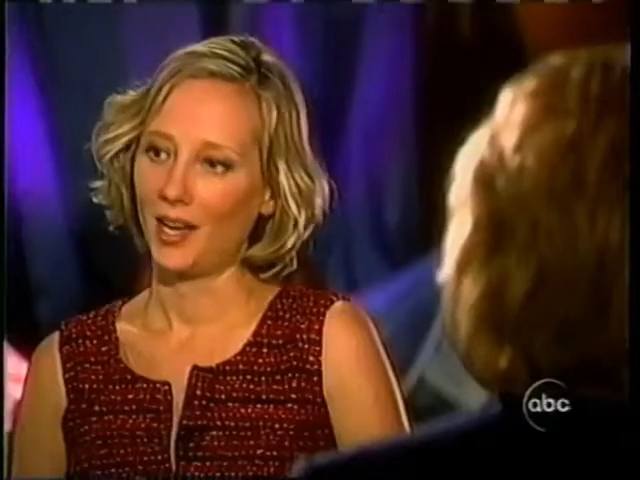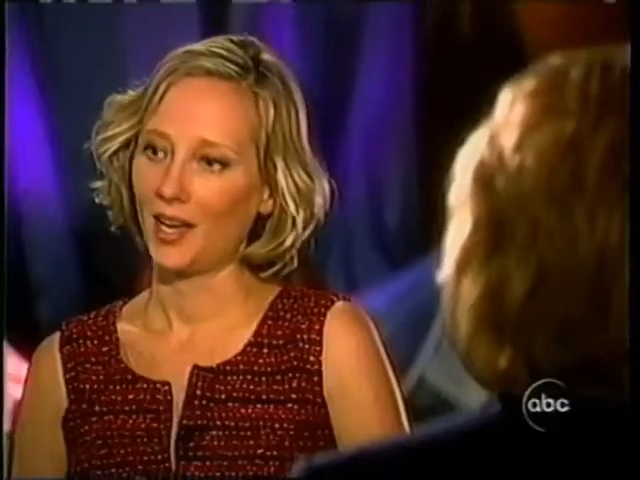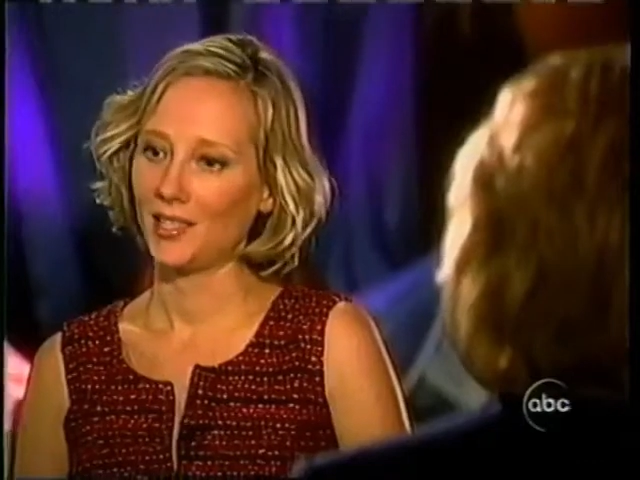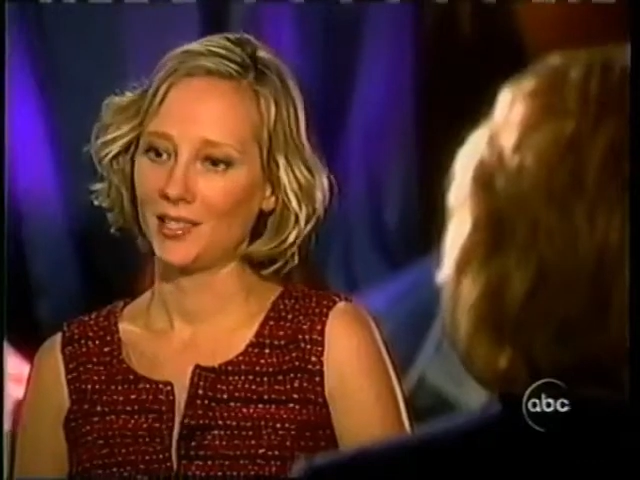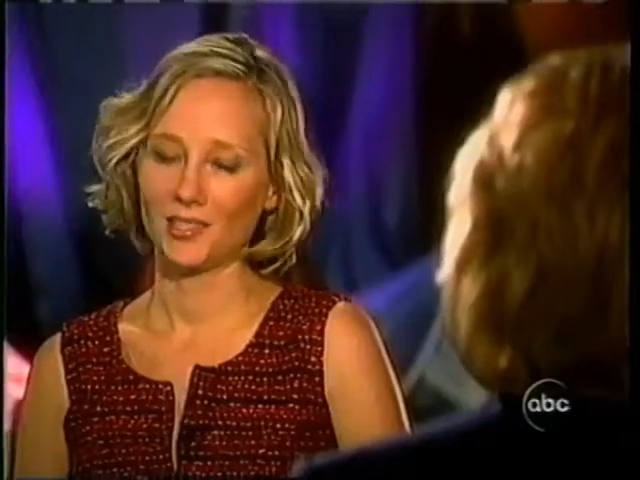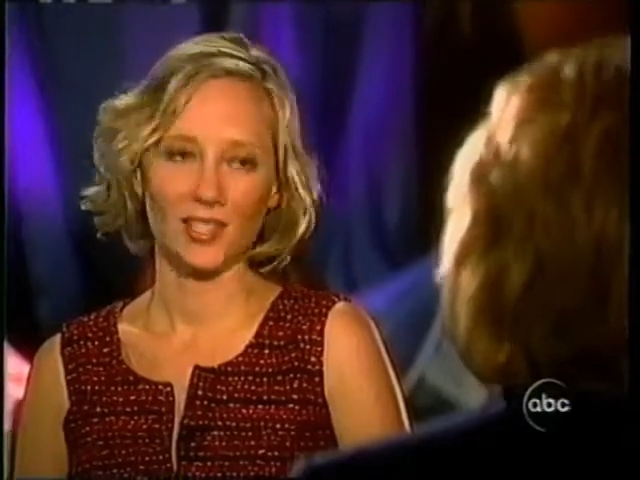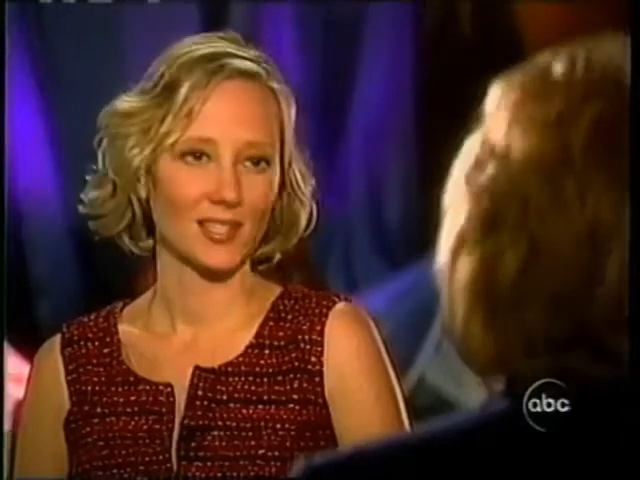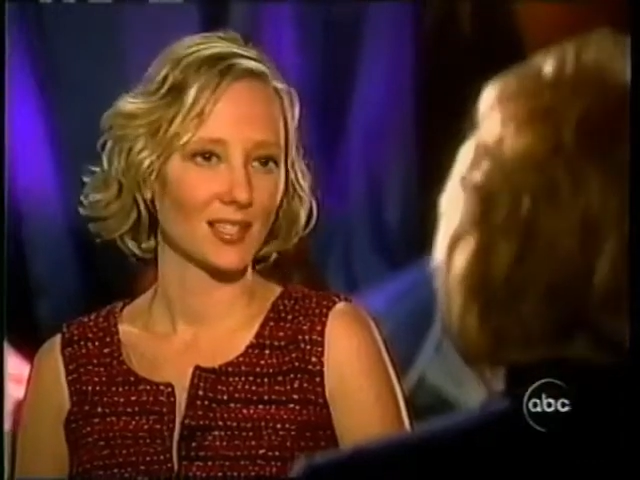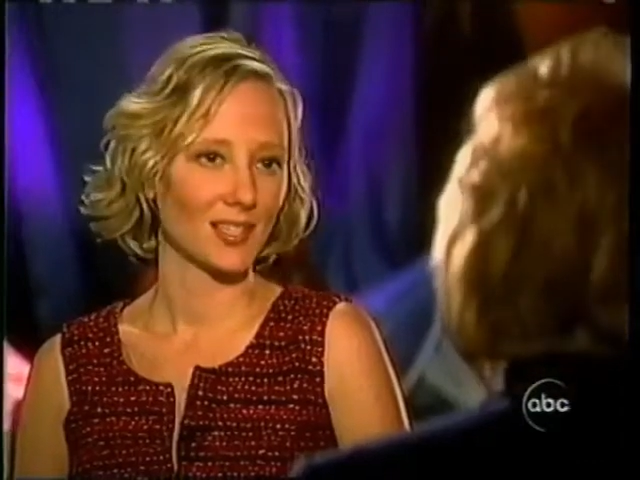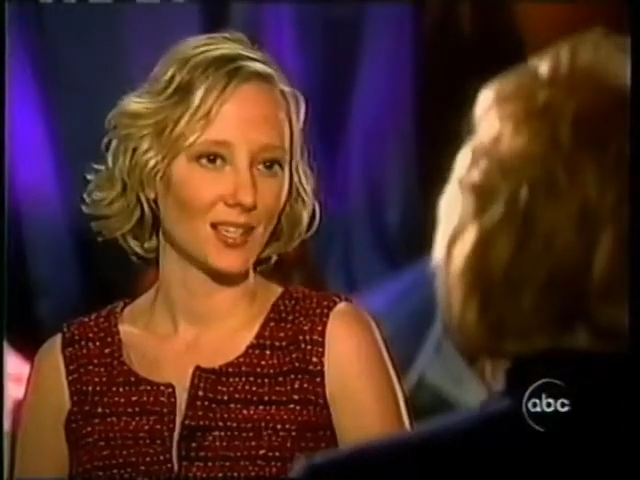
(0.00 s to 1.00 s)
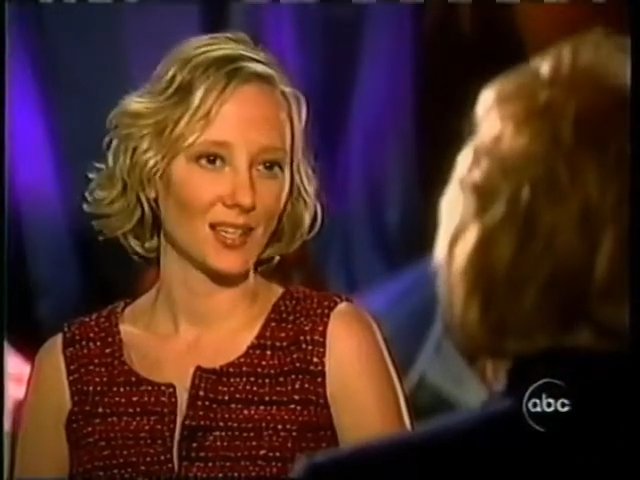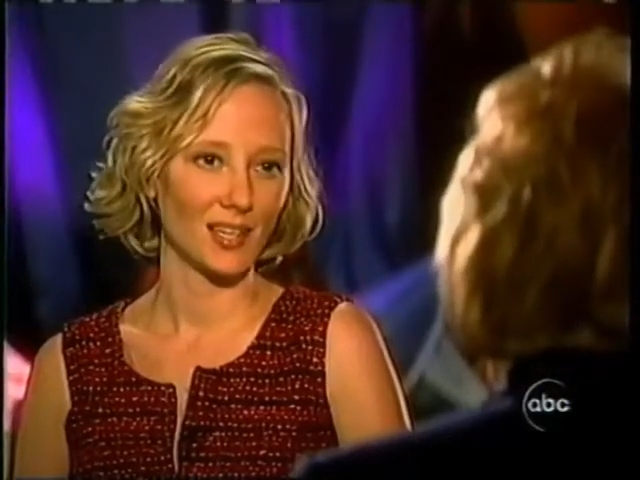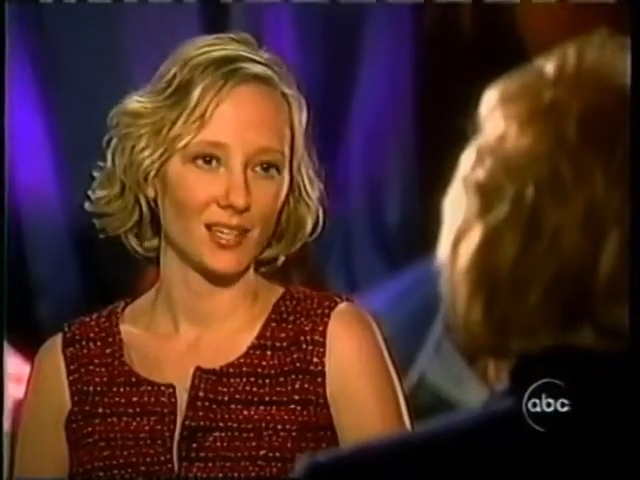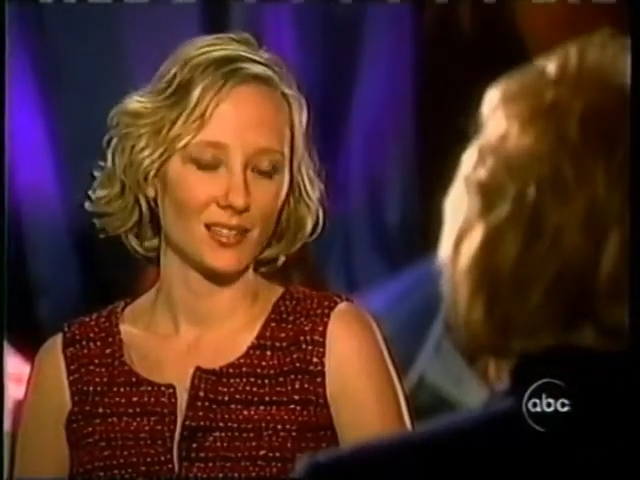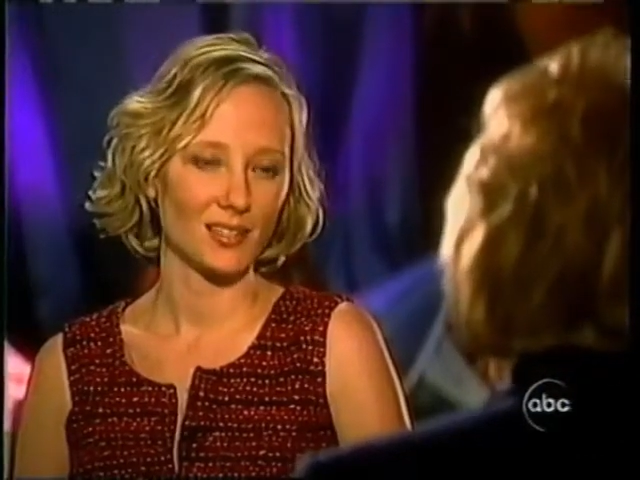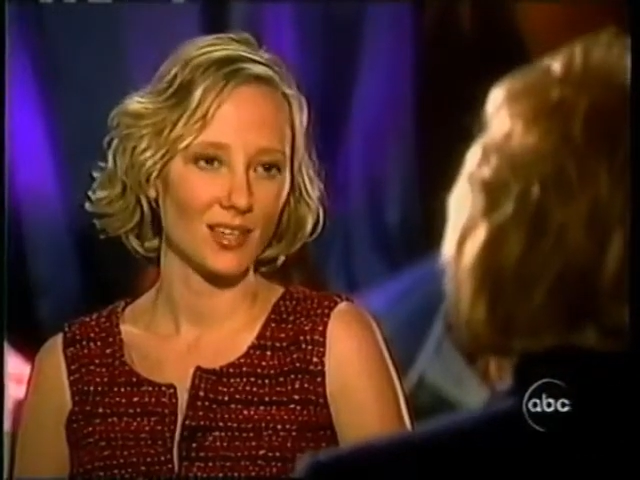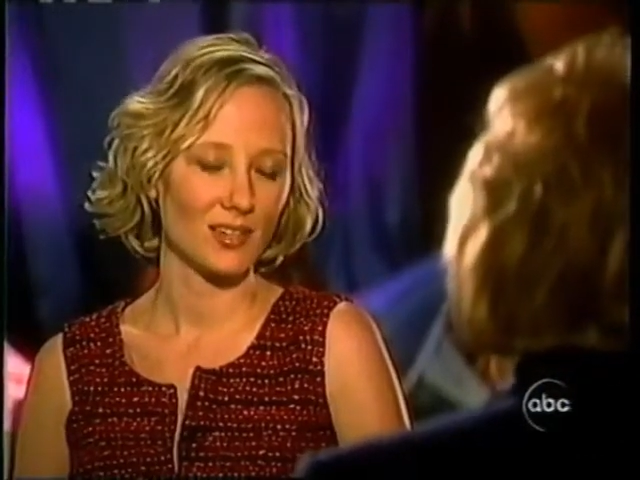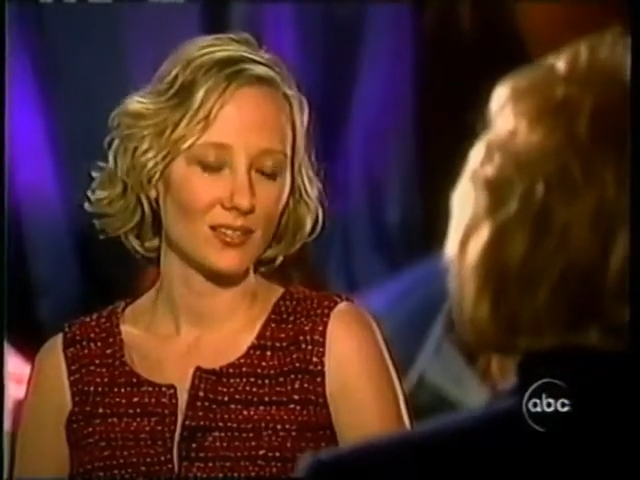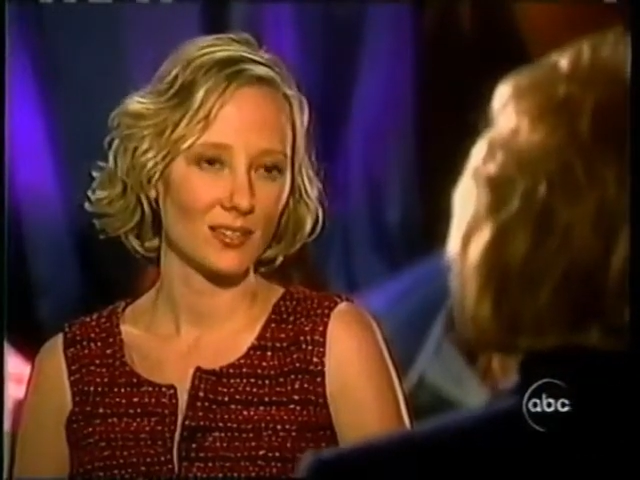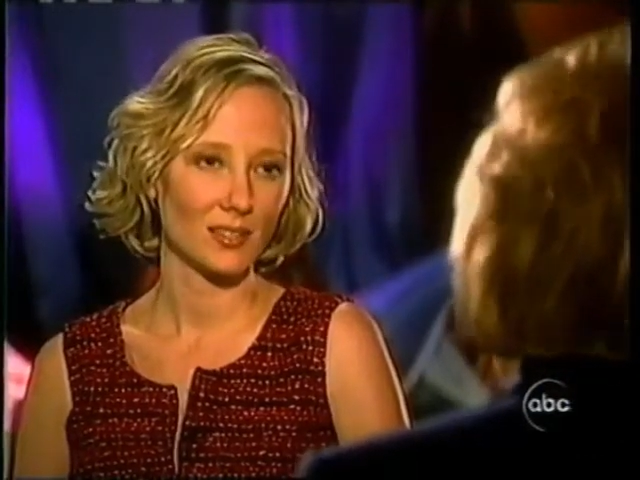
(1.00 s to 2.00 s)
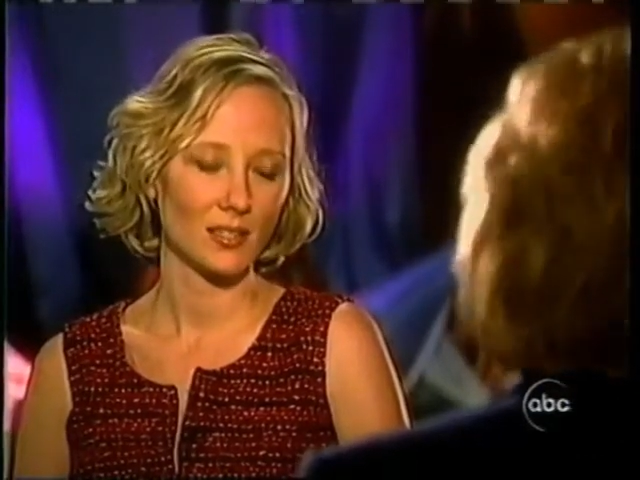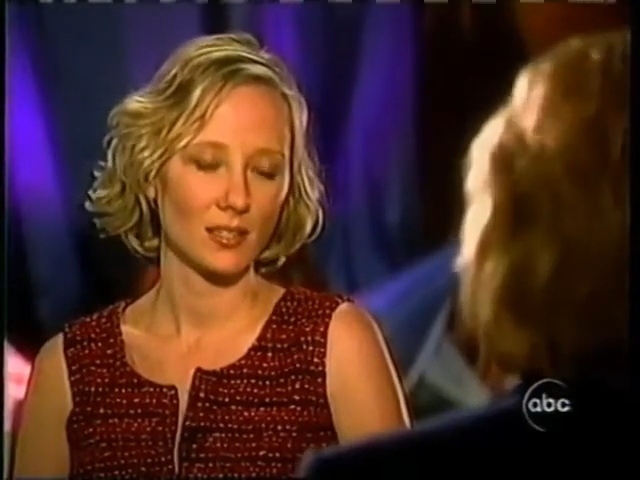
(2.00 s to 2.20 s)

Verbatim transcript: I didn't chisel anything in stone.